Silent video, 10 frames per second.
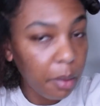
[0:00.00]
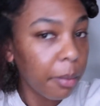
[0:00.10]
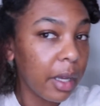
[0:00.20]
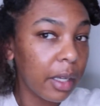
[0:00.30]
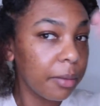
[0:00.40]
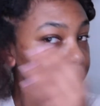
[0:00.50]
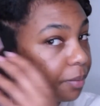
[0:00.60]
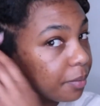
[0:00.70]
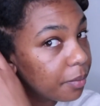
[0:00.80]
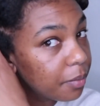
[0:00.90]
But
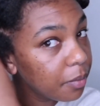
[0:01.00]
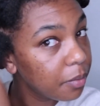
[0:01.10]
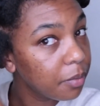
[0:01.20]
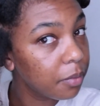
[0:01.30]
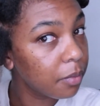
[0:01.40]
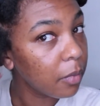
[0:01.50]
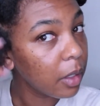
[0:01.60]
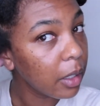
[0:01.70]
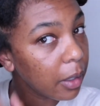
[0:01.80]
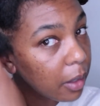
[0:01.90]

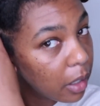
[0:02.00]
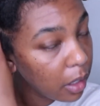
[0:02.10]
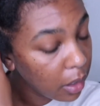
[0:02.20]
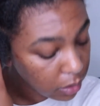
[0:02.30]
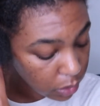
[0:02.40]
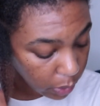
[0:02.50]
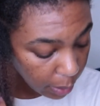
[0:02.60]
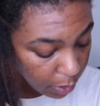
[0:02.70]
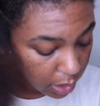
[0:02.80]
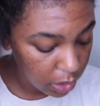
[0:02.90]
yeah, so what
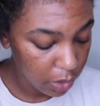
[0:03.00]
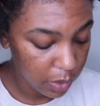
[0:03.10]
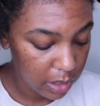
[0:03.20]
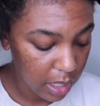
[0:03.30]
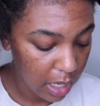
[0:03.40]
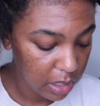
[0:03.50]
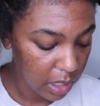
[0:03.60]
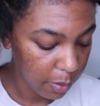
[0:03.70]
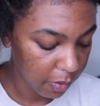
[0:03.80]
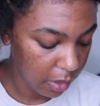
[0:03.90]
I'm going to do is take
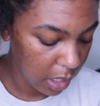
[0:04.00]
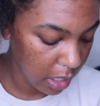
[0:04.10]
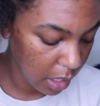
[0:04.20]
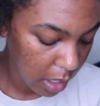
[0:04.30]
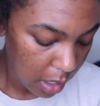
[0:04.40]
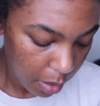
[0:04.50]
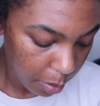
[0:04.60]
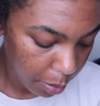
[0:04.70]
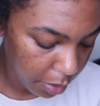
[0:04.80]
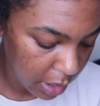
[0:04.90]
some of the
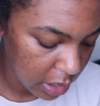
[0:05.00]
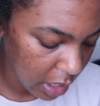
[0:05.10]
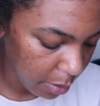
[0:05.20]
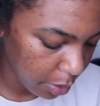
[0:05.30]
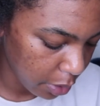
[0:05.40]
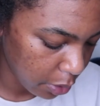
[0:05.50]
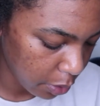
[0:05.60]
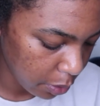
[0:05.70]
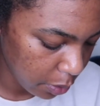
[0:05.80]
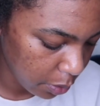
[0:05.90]

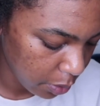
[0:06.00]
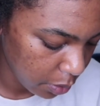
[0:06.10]
Pre-Shampoo